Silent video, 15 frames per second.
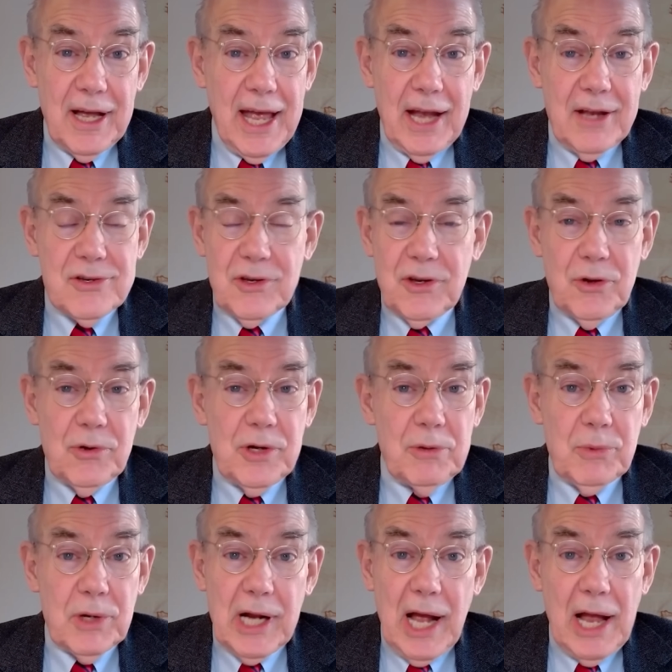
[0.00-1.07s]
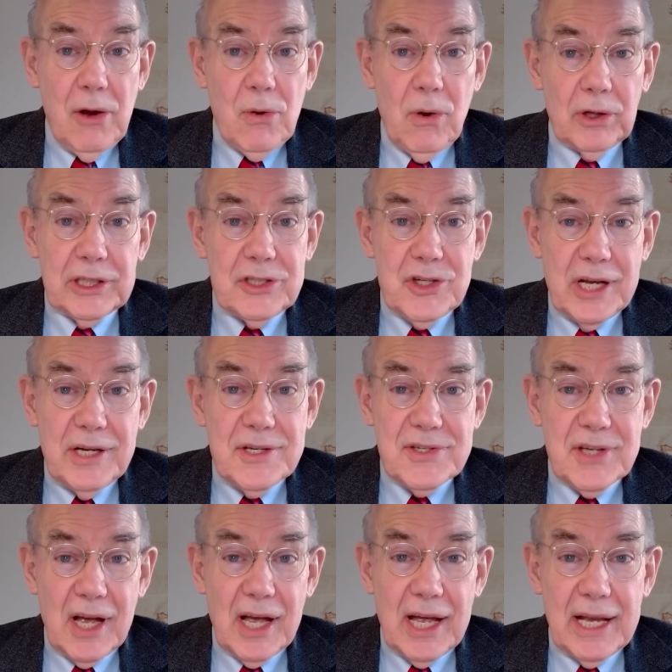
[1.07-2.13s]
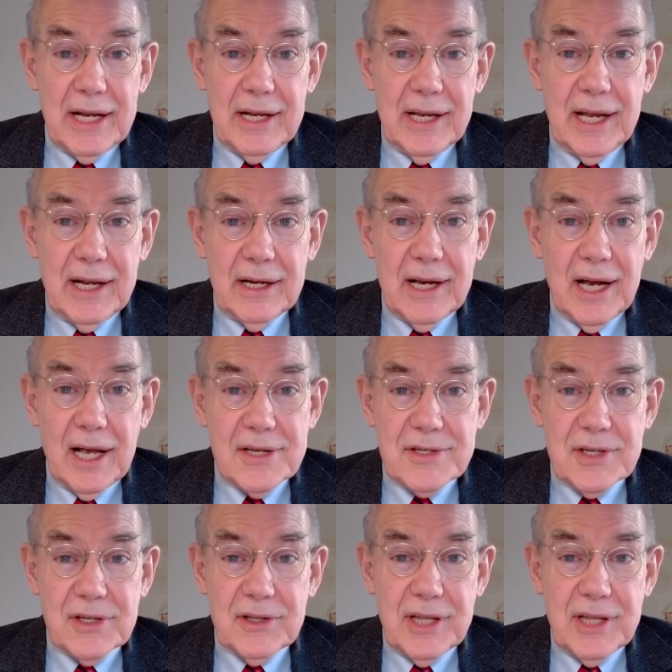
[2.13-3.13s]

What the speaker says: executing what I call a genocide in Gaza.